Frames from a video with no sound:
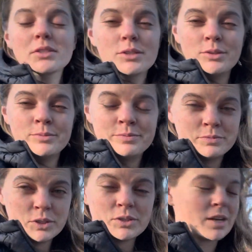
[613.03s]
to
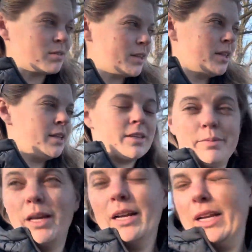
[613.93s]
do stuff on the
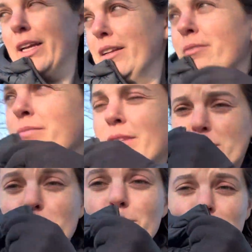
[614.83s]
Miata in
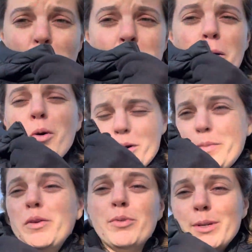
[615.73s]
this
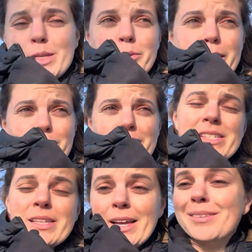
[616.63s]
horribly freezing weather. It
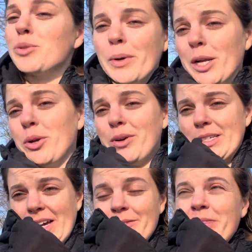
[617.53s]
is like 20
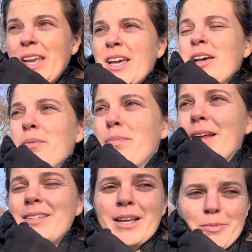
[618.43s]
degrees out.
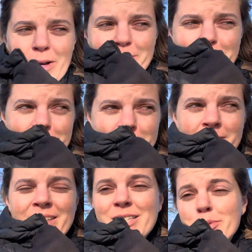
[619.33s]
But someone
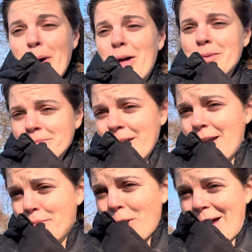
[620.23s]
small
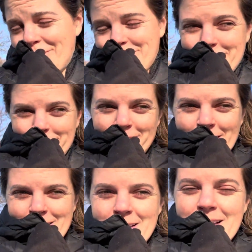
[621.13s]
and brown
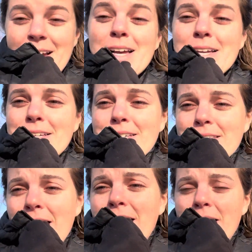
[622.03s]
has
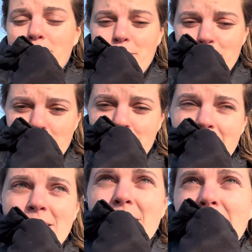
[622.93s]

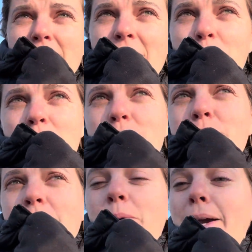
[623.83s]
requested that we
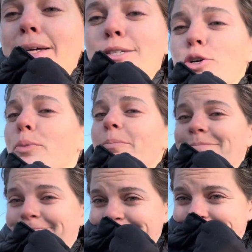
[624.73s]
do a quick zoom.
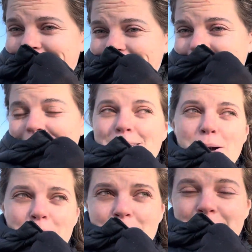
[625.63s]

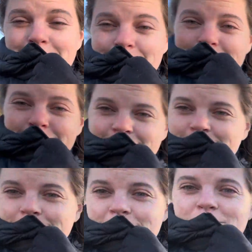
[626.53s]
So
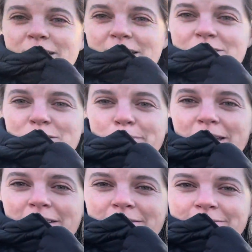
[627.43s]
we are zooming.